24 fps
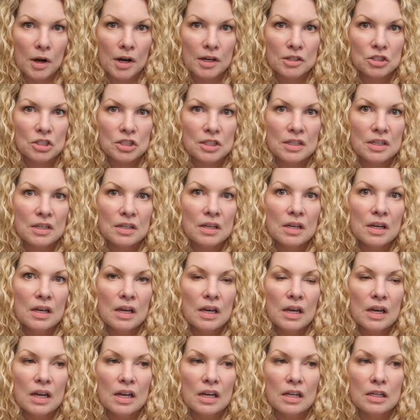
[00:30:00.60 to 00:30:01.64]
watching,
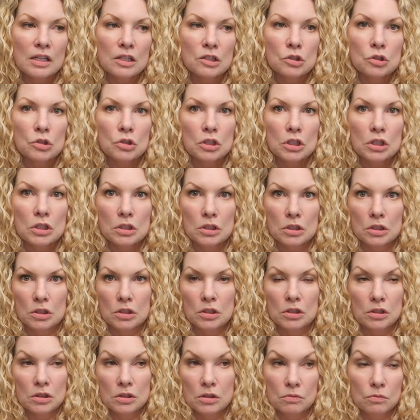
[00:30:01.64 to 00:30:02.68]
and it took
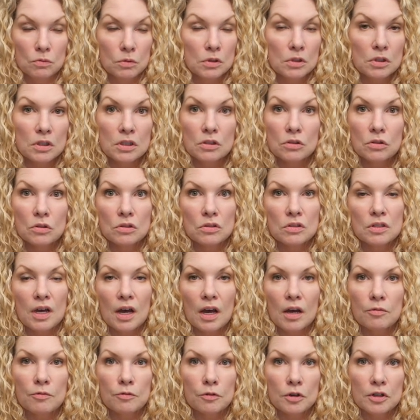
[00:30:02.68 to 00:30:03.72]
really long
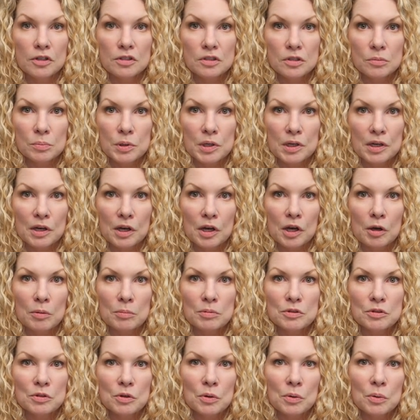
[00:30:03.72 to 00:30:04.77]
time for us to pick
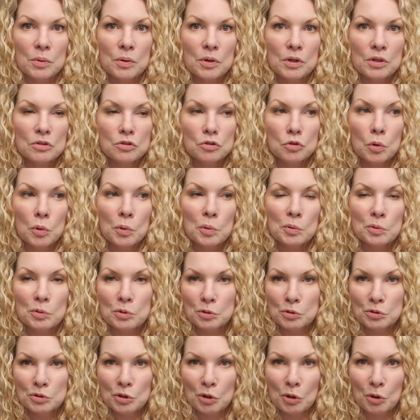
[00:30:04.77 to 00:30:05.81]
up. So don't
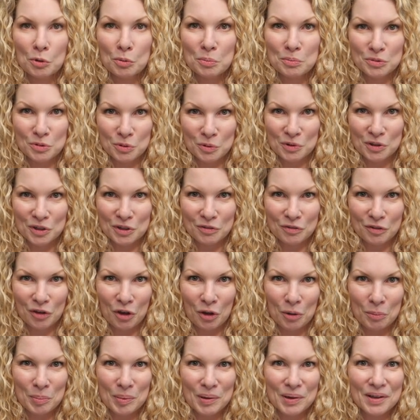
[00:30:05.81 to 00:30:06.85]
lose hope, don't give
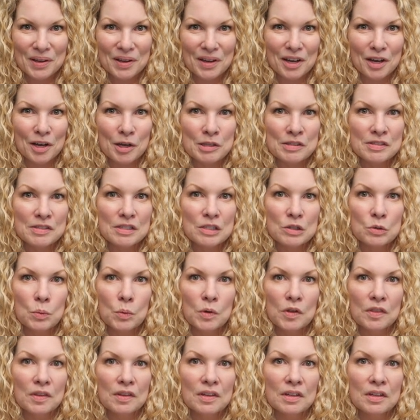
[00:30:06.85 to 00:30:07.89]
up, uh, stick
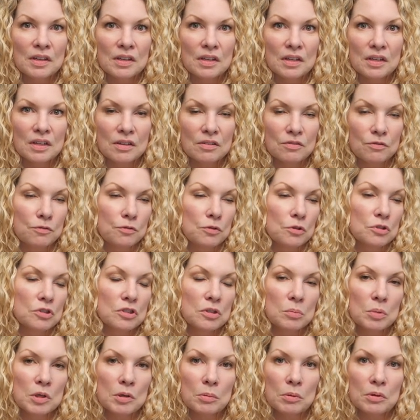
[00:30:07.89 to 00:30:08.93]
with it. it. For
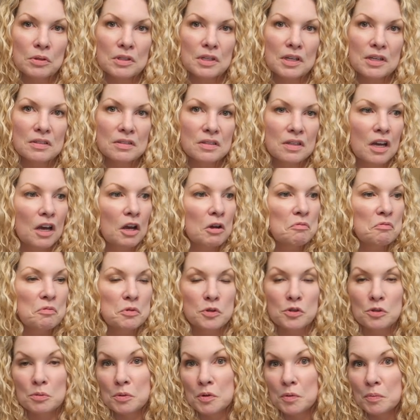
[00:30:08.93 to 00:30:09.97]
some people, it takes time. For
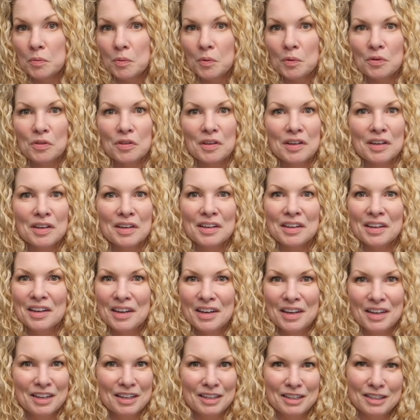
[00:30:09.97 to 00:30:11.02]
some people, they,
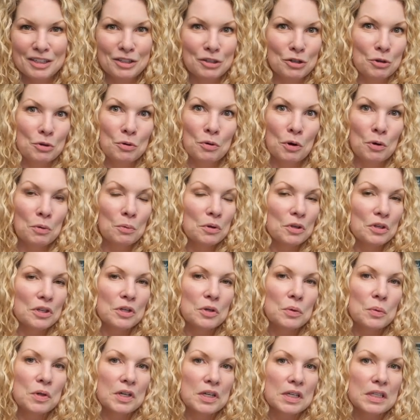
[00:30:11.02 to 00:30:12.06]
you know, grow really
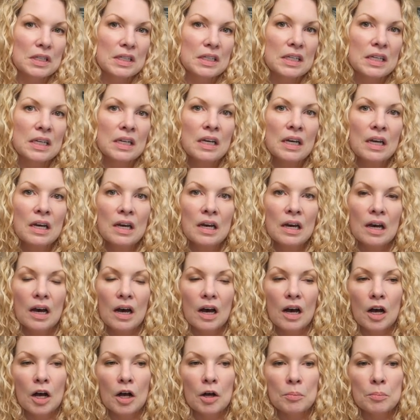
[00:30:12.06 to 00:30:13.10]
quickly.
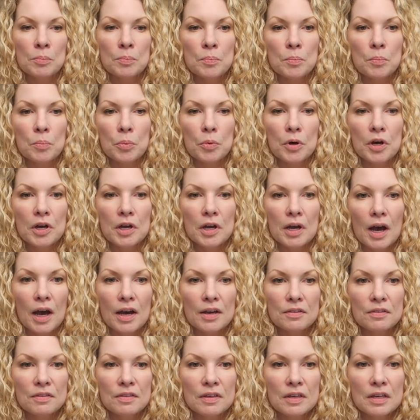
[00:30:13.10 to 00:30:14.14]
Um, but
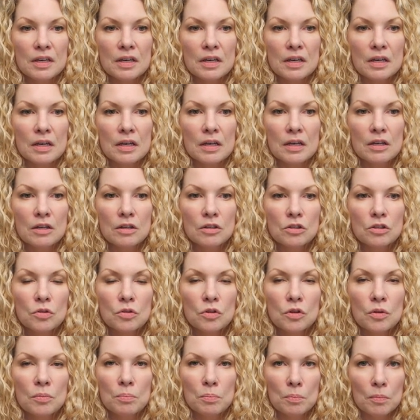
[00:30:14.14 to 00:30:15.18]
I think,
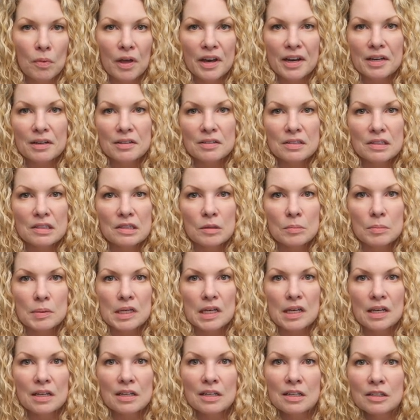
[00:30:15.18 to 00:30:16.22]
the, like I said in the
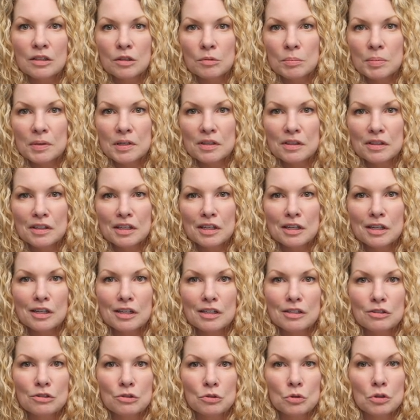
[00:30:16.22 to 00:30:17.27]
beginning, the big thing
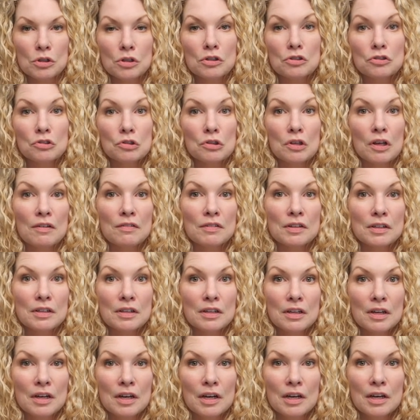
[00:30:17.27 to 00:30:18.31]
is do it because you love
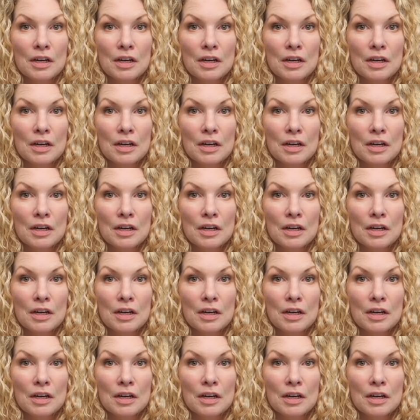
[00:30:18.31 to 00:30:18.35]
it.